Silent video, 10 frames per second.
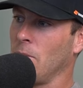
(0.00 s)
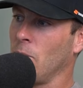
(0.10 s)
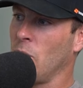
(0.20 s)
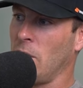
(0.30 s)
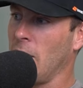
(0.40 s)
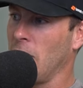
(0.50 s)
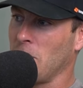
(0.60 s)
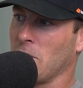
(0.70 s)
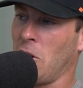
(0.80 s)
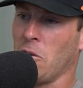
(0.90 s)
Wouldn't eat,
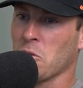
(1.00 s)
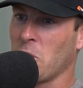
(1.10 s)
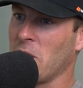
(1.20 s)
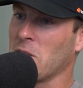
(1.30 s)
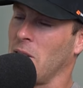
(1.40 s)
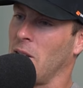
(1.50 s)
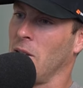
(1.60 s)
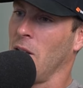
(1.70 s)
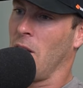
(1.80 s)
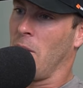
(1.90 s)
cold sweats,
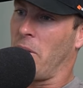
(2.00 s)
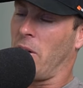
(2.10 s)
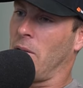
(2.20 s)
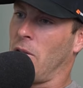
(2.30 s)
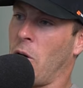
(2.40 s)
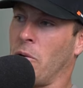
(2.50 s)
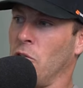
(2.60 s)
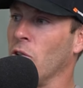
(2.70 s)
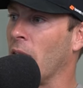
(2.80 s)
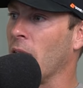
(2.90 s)
but no one
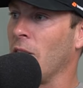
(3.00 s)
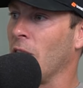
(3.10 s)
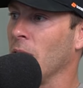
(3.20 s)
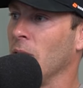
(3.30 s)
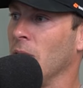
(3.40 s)
knew that, you know.